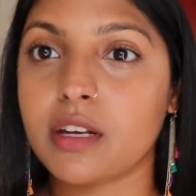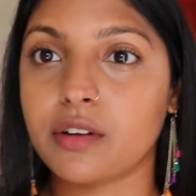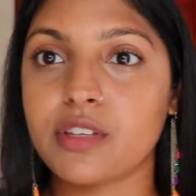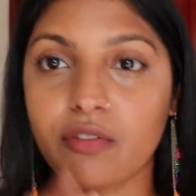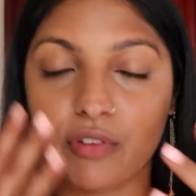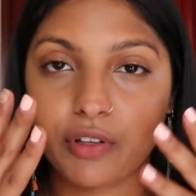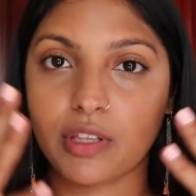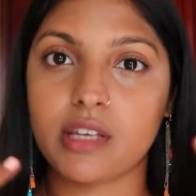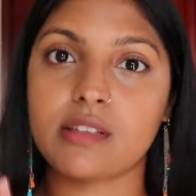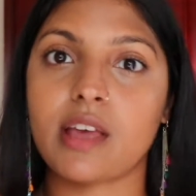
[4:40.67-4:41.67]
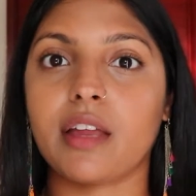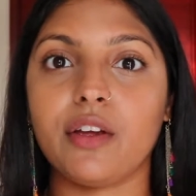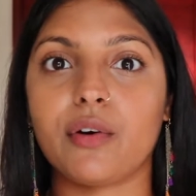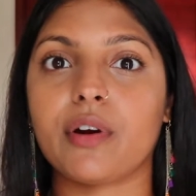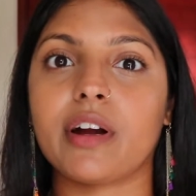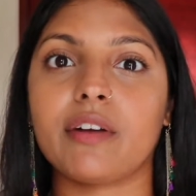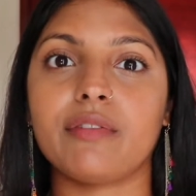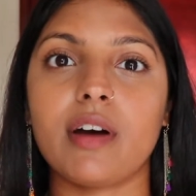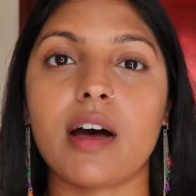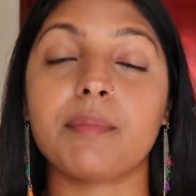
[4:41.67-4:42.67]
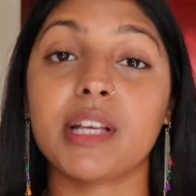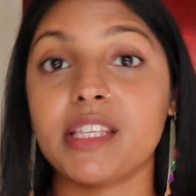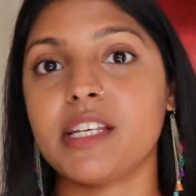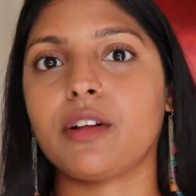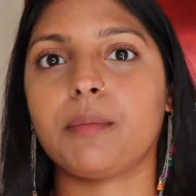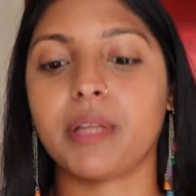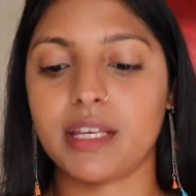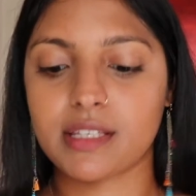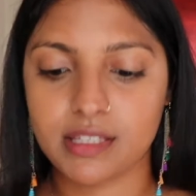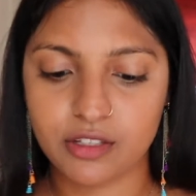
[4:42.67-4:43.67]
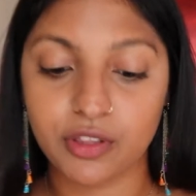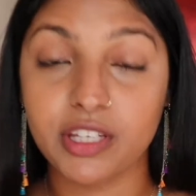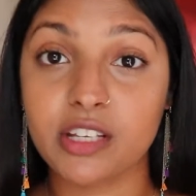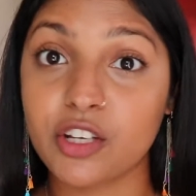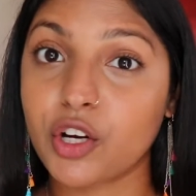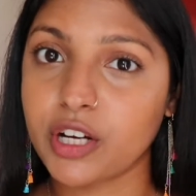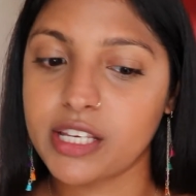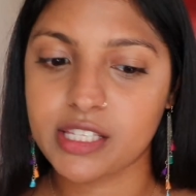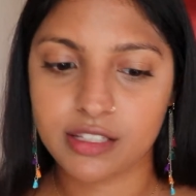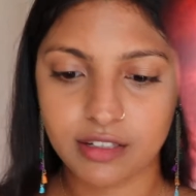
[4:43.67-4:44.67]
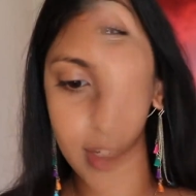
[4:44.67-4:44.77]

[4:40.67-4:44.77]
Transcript: It'll definitely set your concealer in place so that it doesn't crease.